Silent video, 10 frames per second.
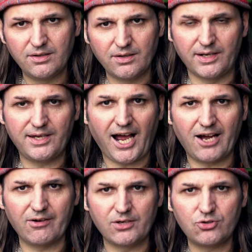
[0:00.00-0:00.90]
And he
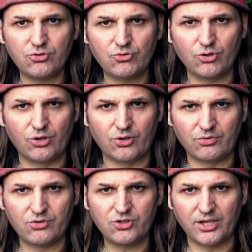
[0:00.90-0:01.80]
carried sword
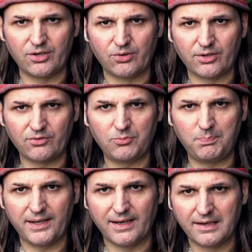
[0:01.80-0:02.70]
and shield and
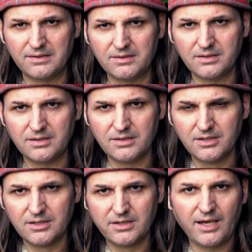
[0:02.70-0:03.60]
spear.
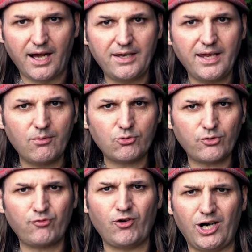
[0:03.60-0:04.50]
And he was a
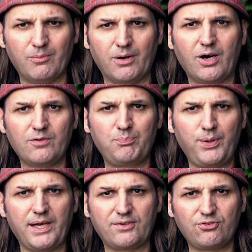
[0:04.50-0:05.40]
farmer of
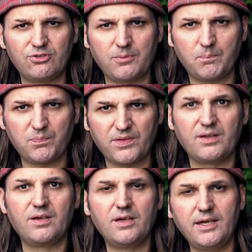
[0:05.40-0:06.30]
pigs.
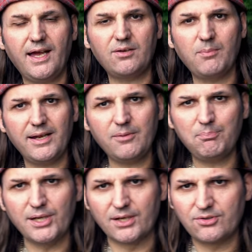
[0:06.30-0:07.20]
He had many
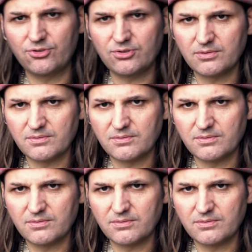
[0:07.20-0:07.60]
pigs,